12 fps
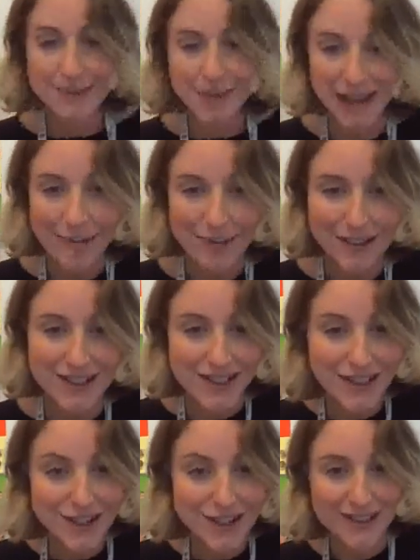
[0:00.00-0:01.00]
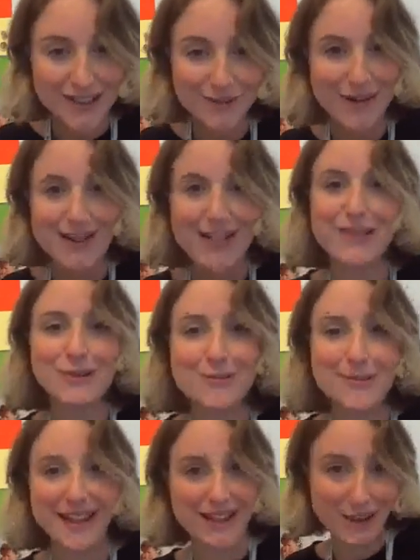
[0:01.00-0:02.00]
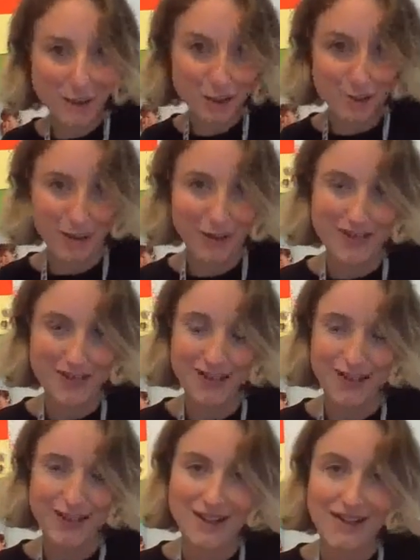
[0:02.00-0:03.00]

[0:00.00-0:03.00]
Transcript: might happen to you as well when you're making your poster.